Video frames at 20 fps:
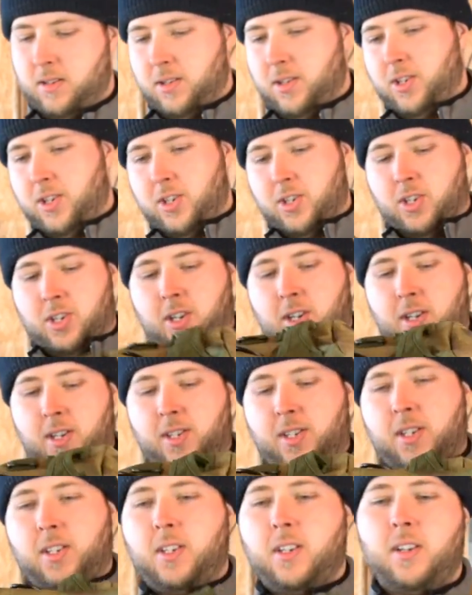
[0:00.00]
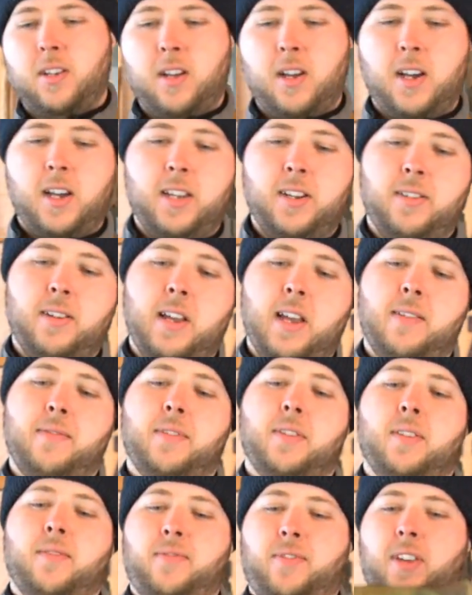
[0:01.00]
just because I don't have
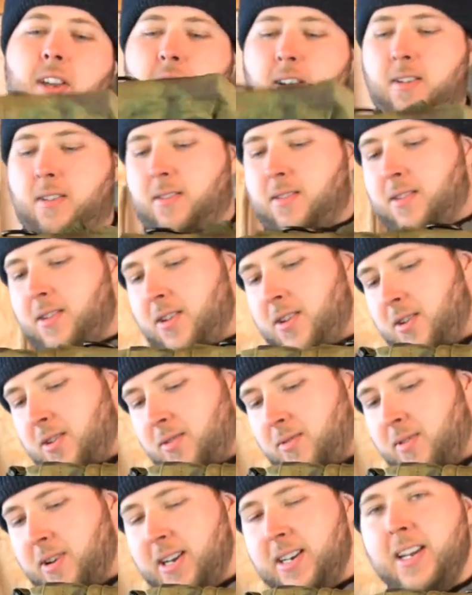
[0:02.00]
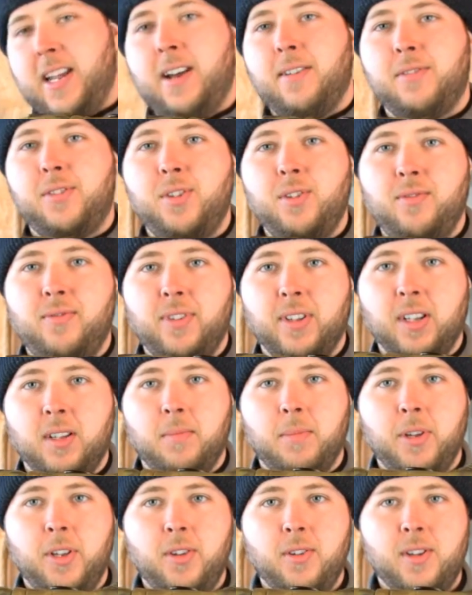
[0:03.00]
enough gear right now to fill
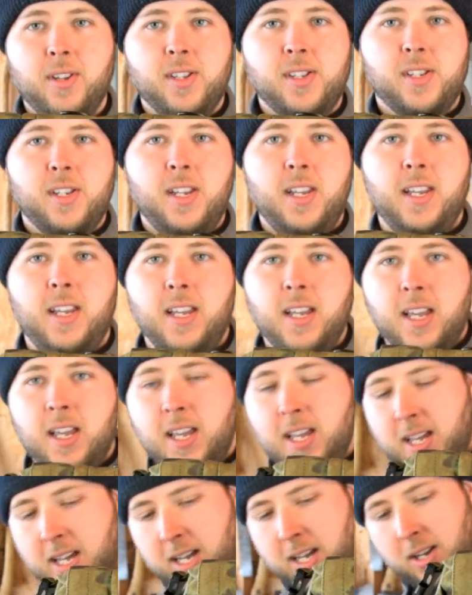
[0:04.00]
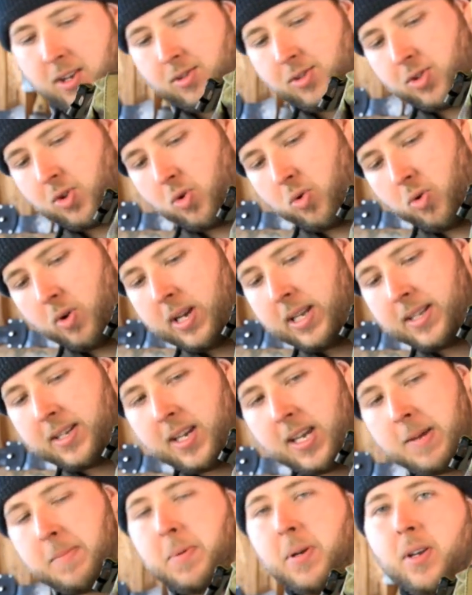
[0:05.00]
it, but you can see it goes quite
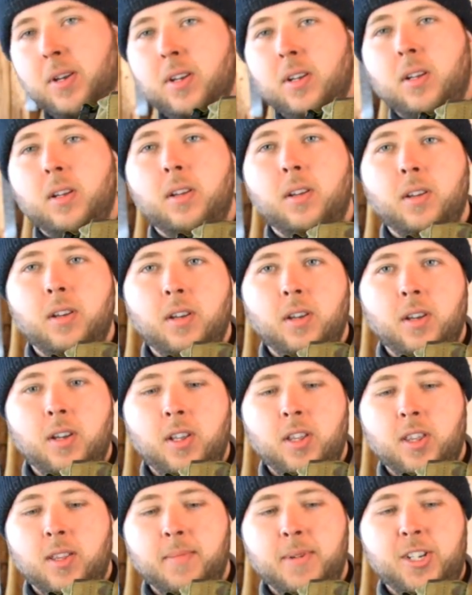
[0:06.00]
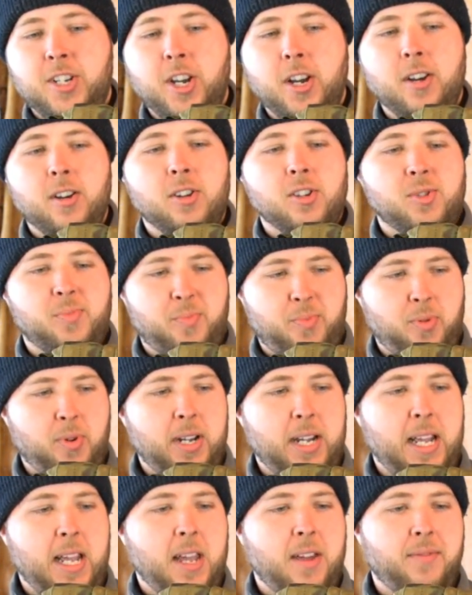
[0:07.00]
deep. The material is
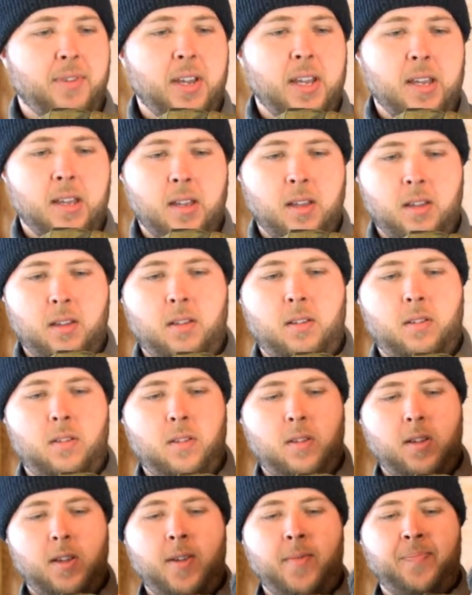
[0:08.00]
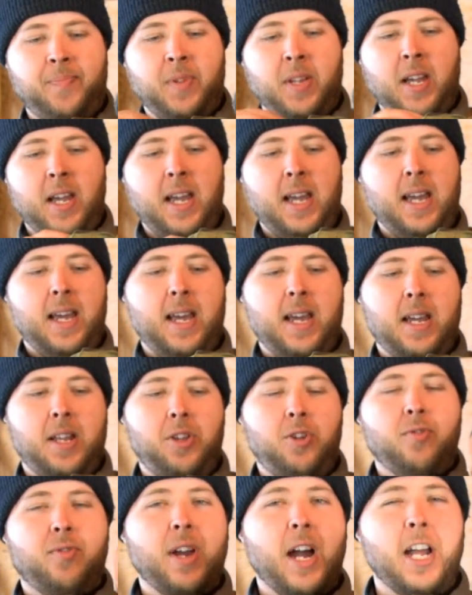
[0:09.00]
pretty heavy,
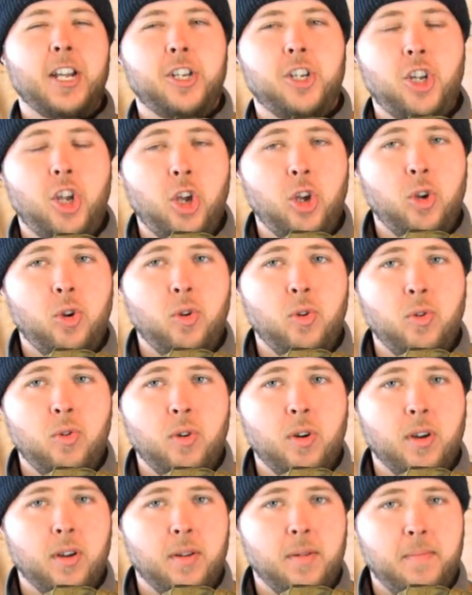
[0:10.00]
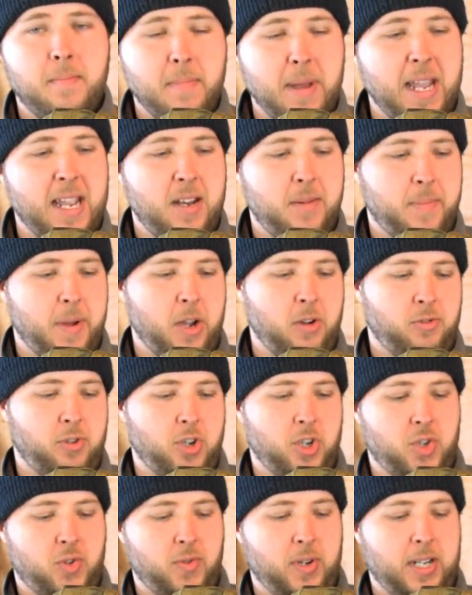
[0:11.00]
and you've got two main
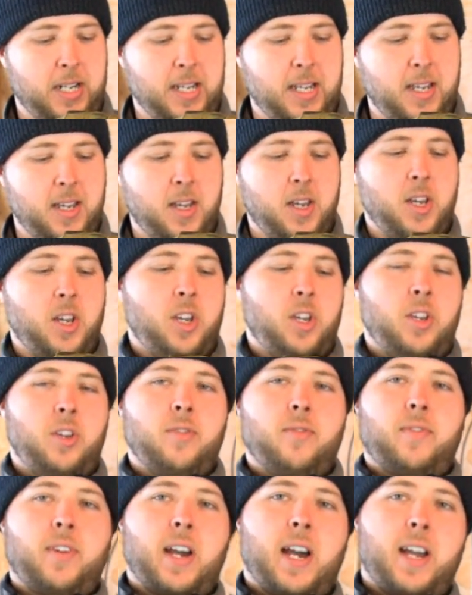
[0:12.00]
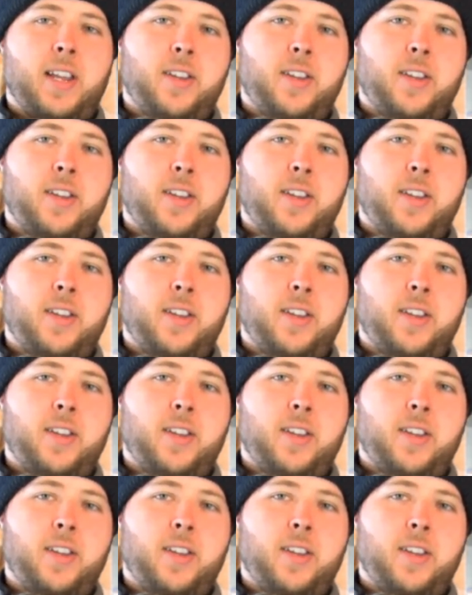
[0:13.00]
pouches really. You've got